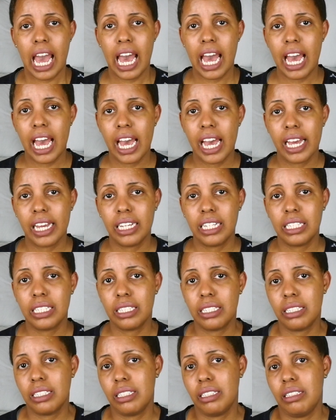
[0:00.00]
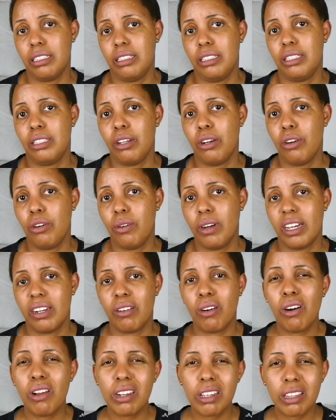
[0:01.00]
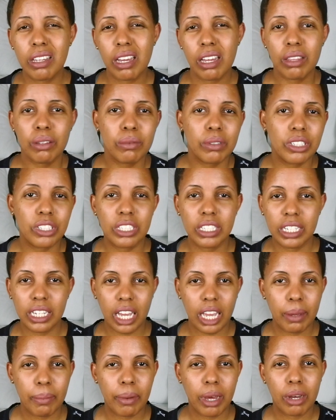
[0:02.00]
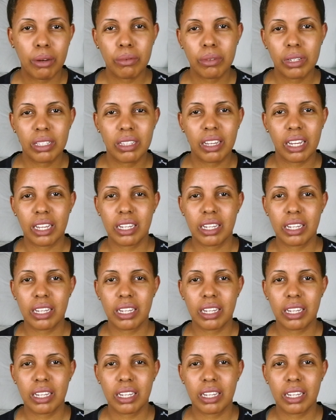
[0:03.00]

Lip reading: And so, and all of the other ones she came out with,